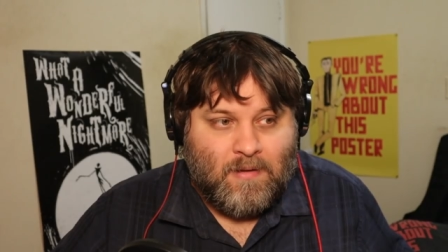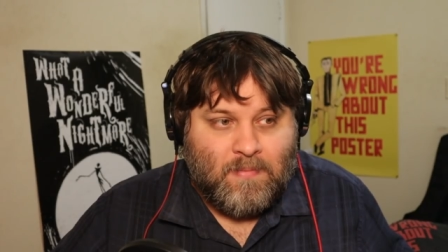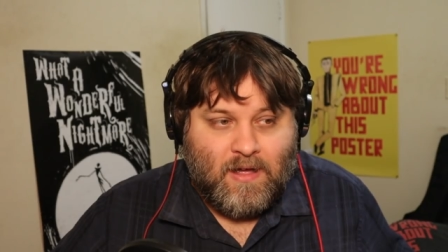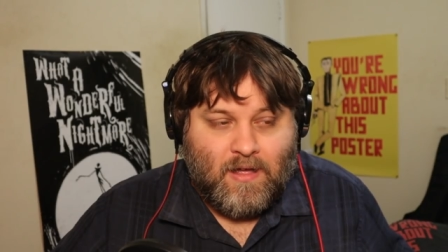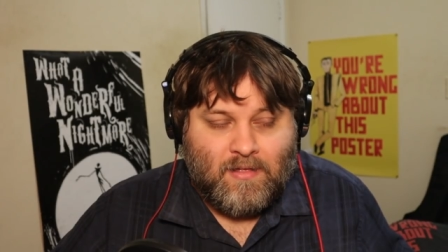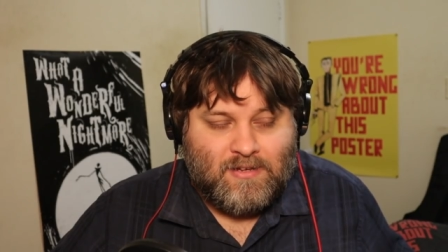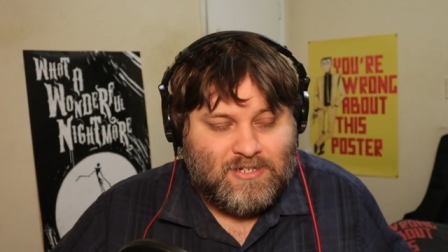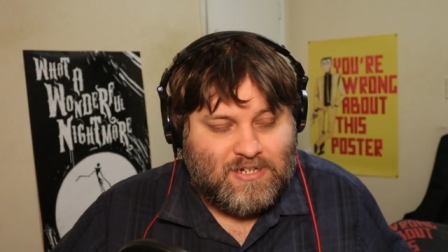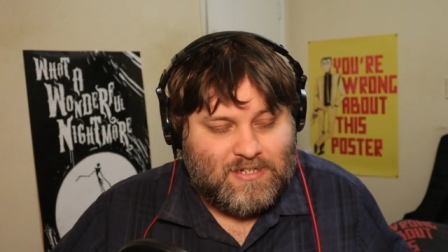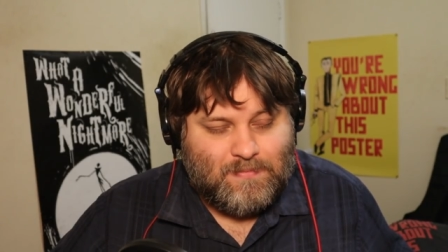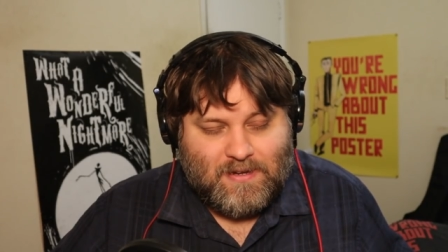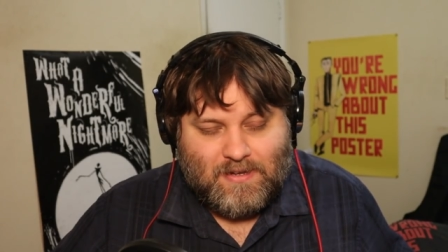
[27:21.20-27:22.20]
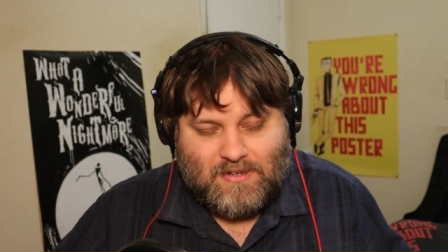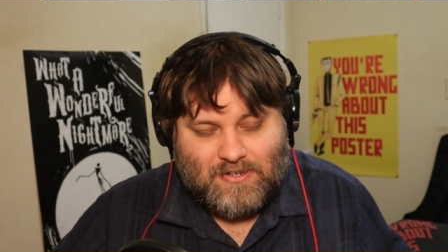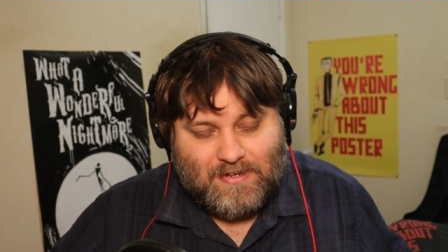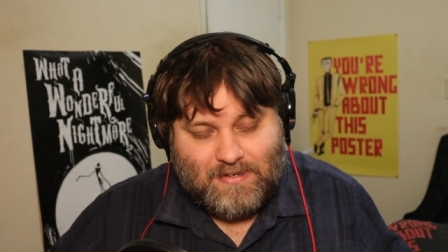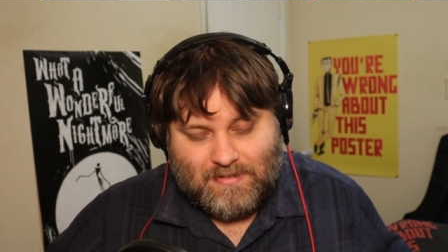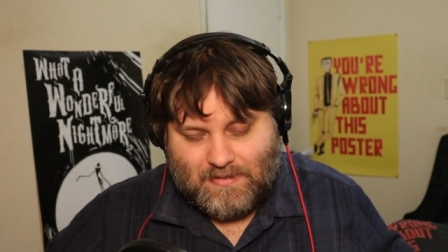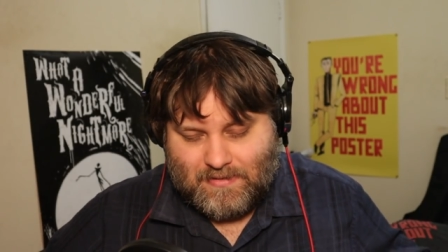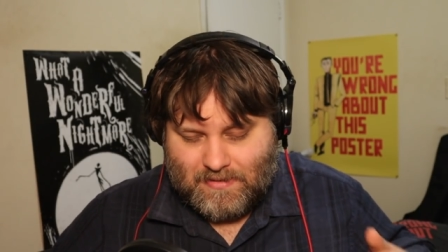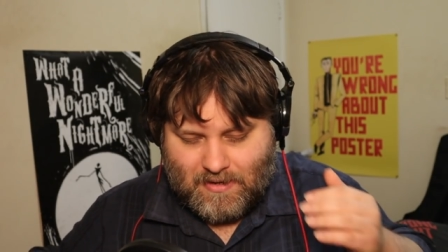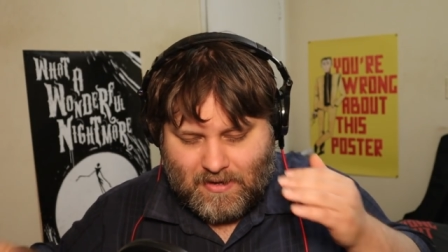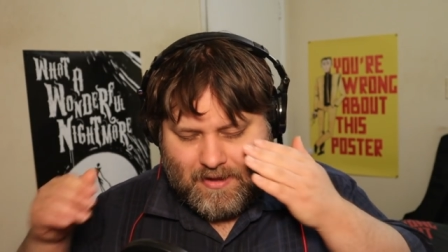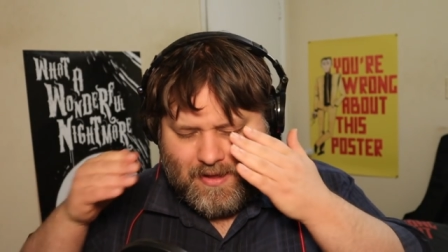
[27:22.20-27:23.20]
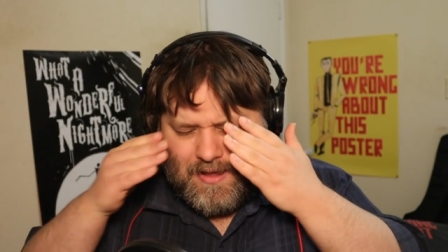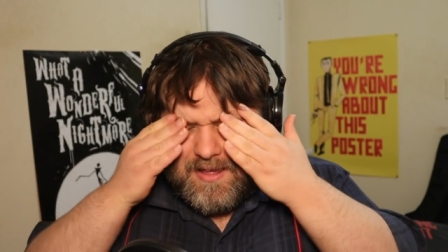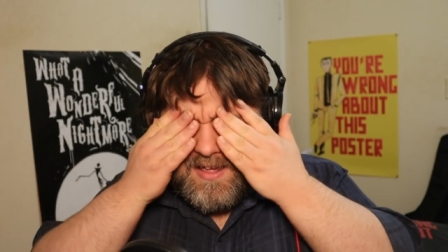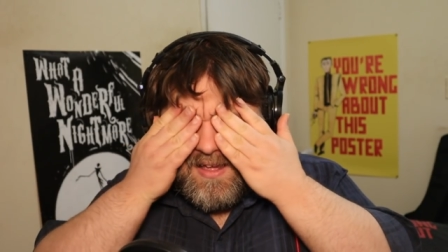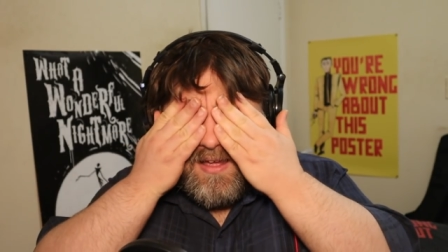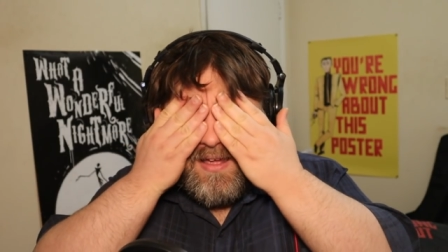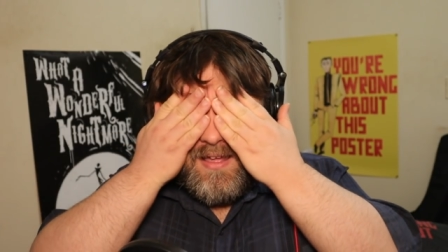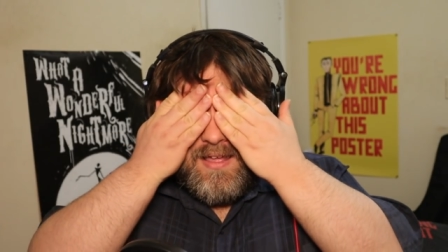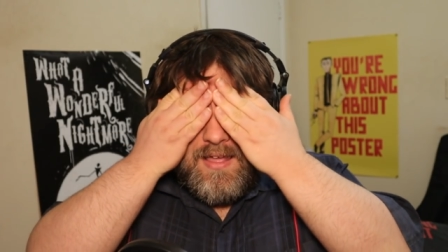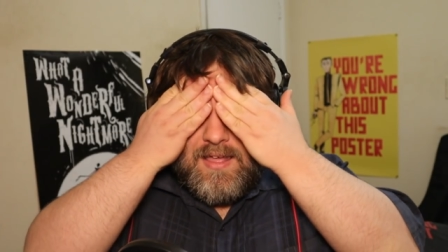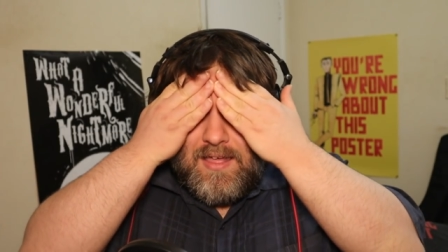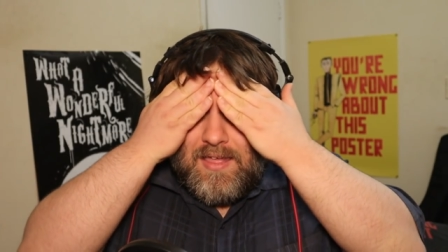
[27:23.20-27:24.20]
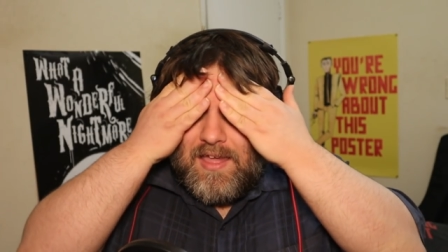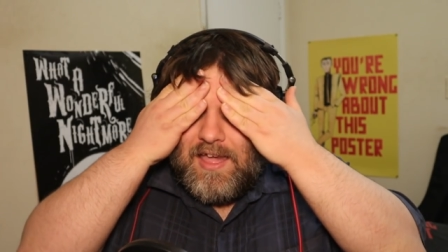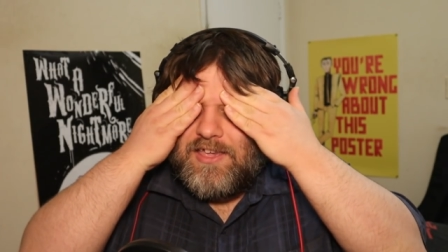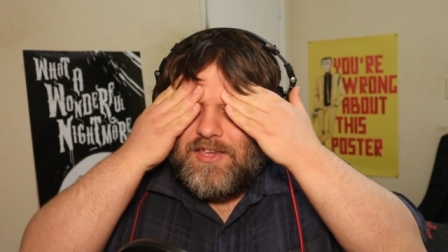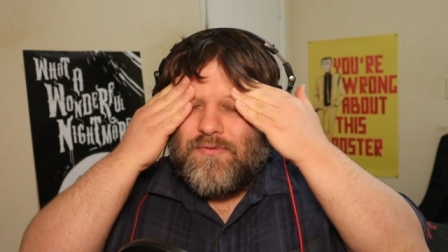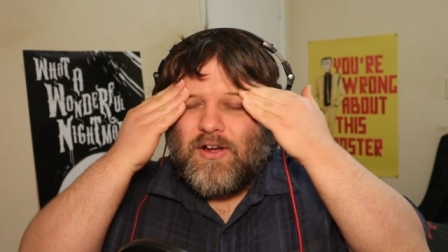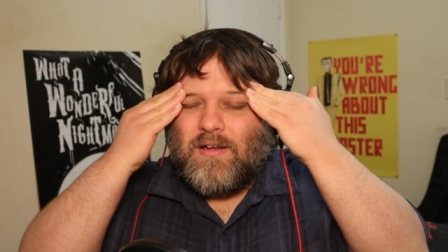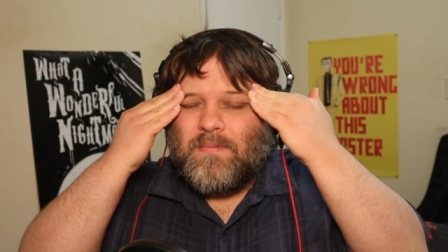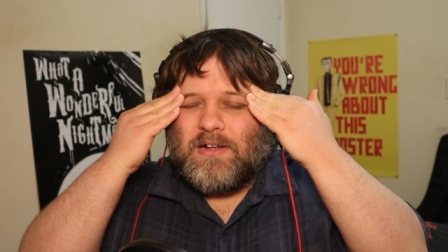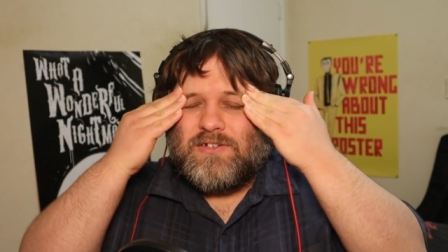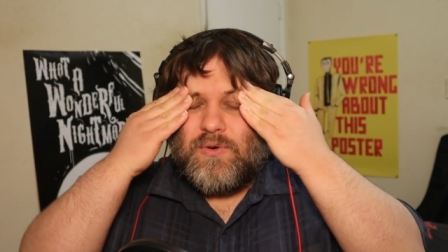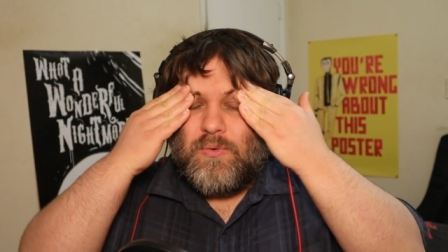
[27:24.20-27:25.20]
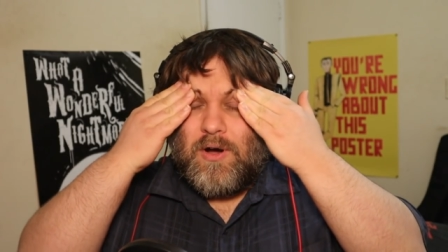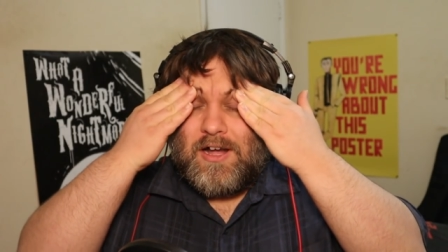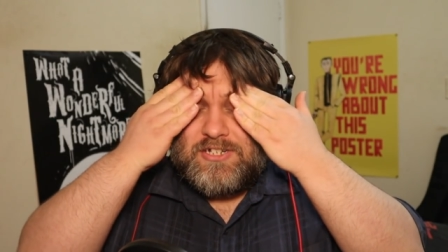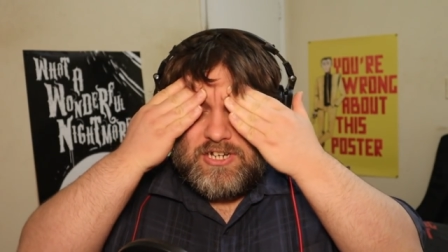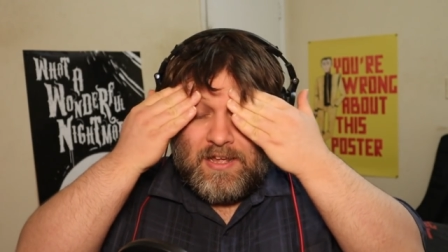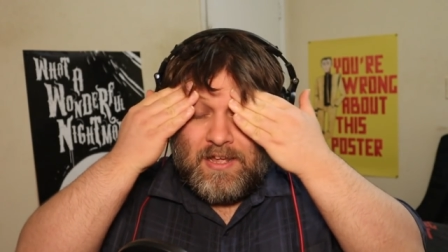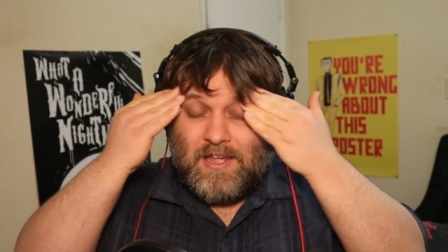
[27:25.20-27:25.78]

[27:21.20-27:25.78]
apologies, but Jesus. Thank you very much for watching.